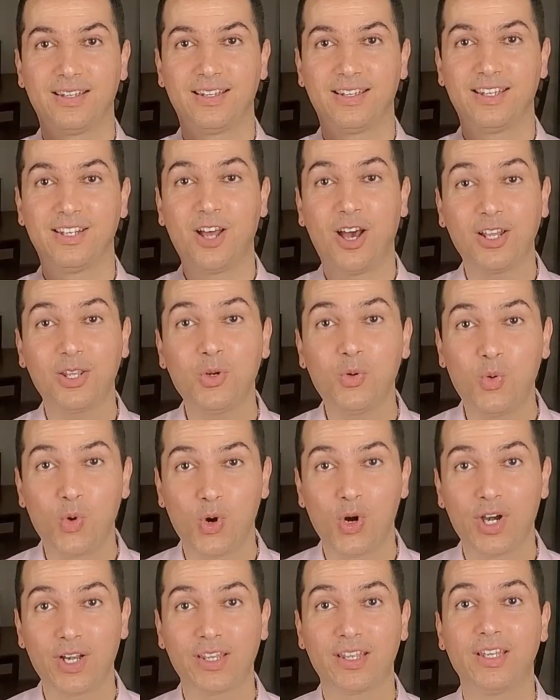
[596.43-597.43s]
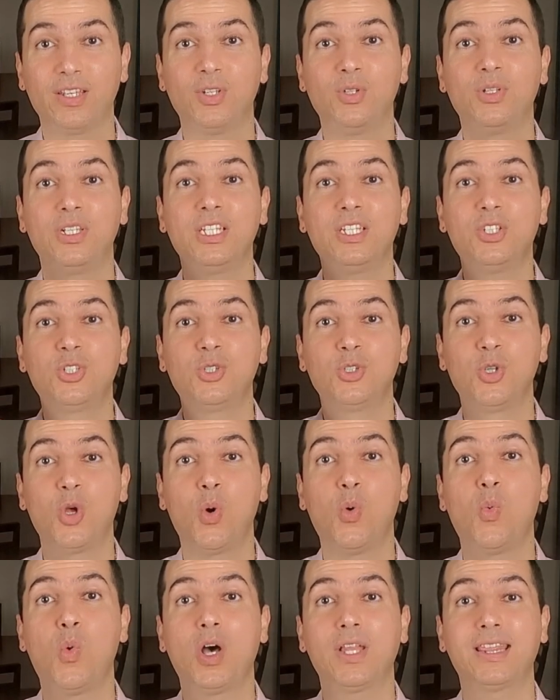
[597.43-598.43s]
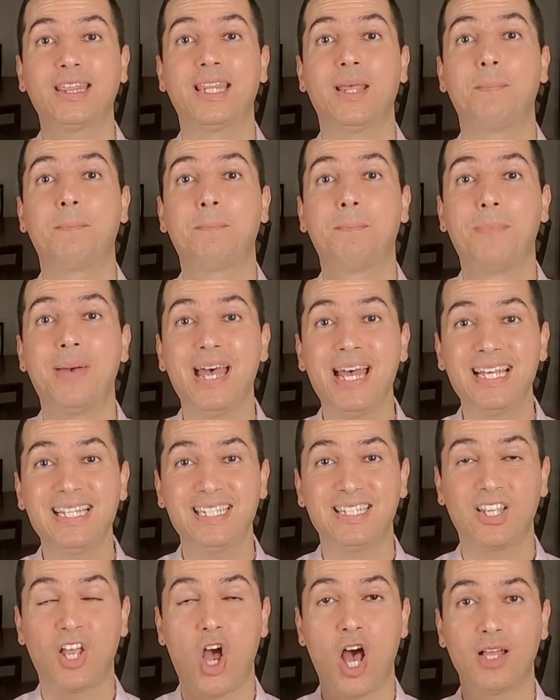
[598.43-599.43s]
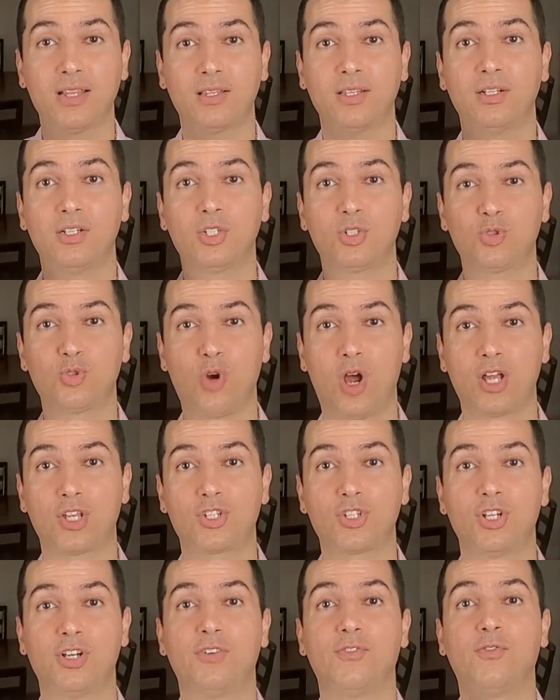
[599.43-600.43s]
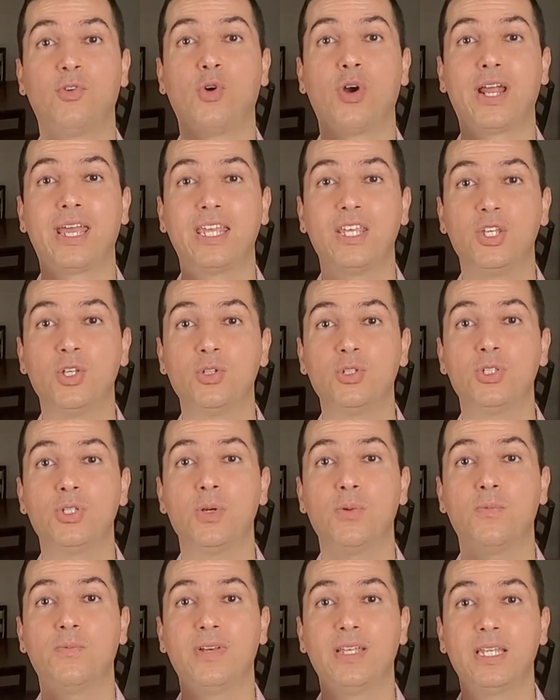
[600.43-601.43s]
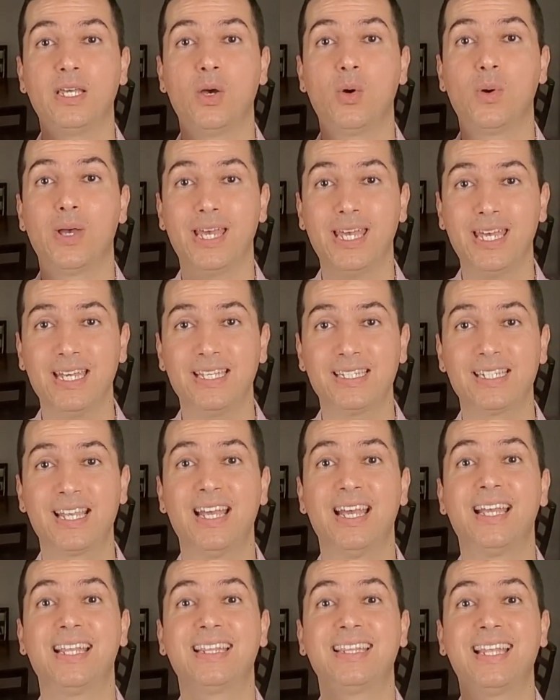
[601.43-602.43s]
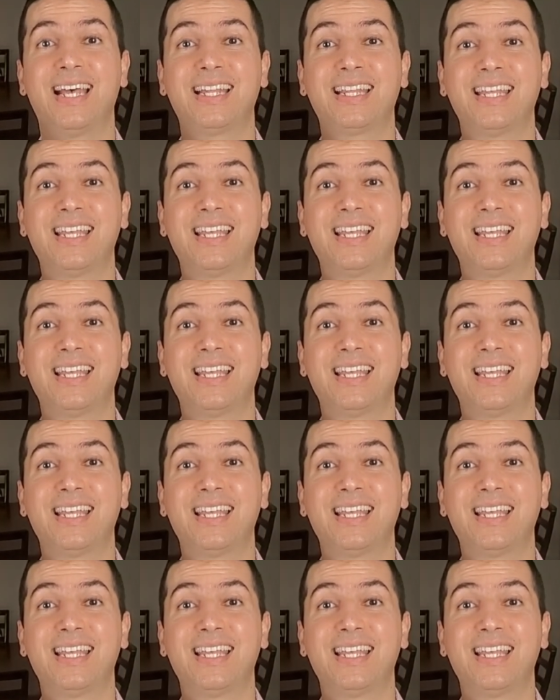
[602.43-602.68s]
In other words, you need to know what the best content structure for a YouTube video is that